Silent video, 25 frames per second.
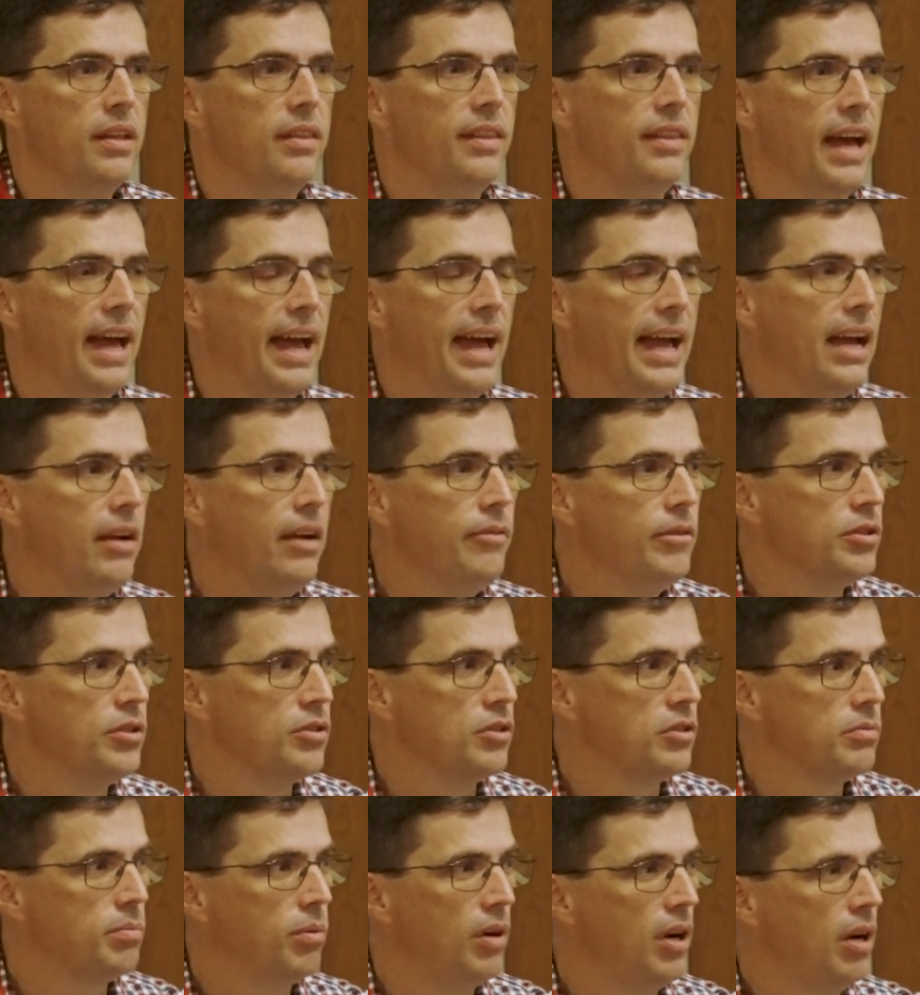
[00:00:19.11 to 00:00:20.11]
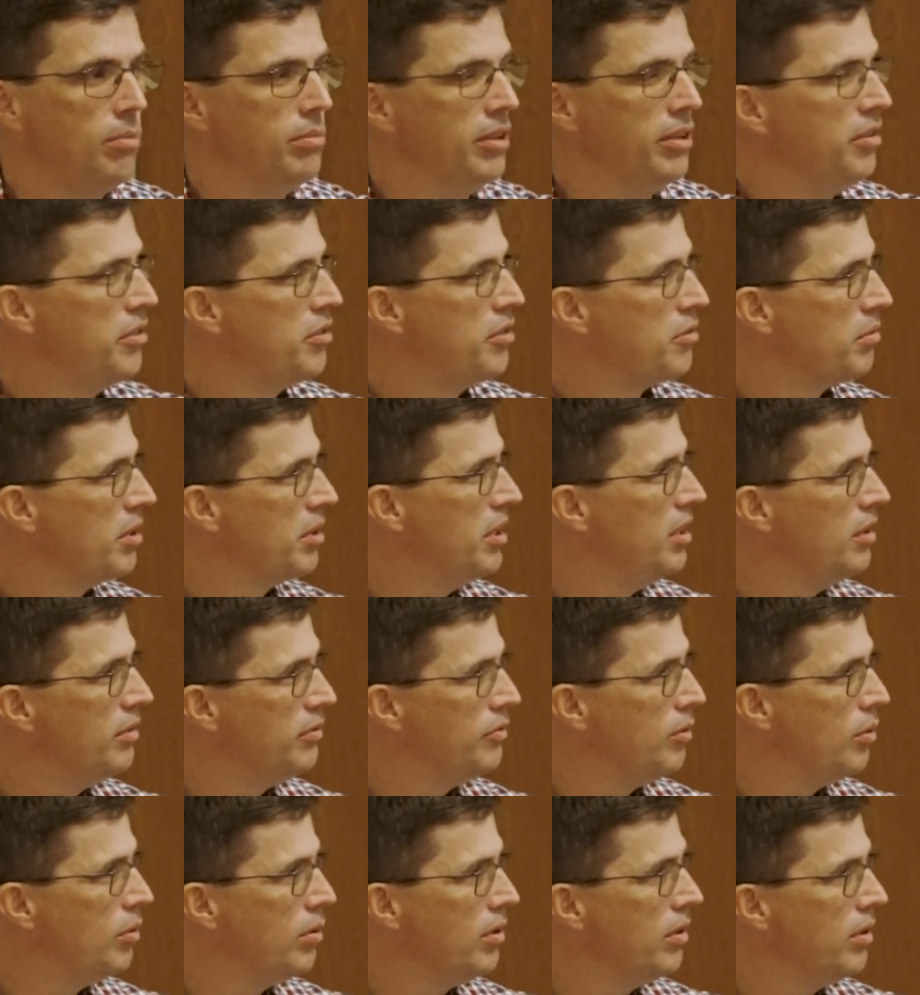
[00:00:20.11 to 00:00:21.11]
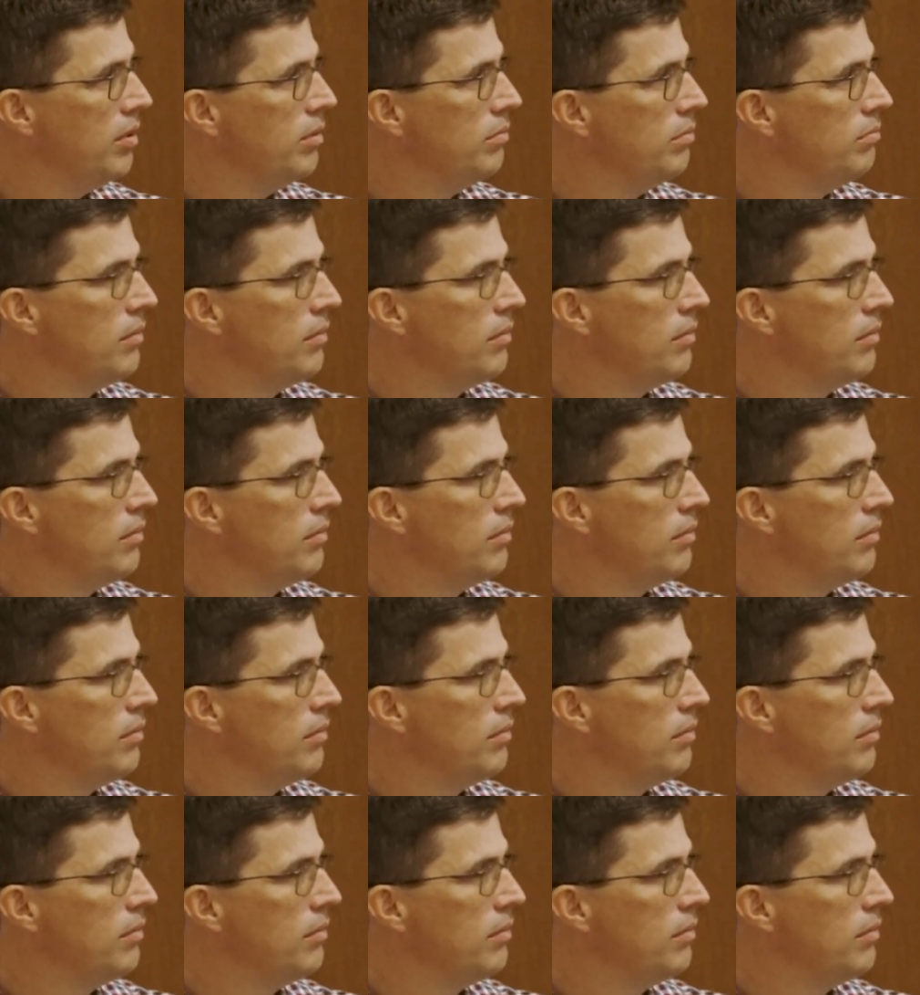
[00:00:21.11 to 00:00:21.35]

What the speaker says: The average is probably 3 to 4,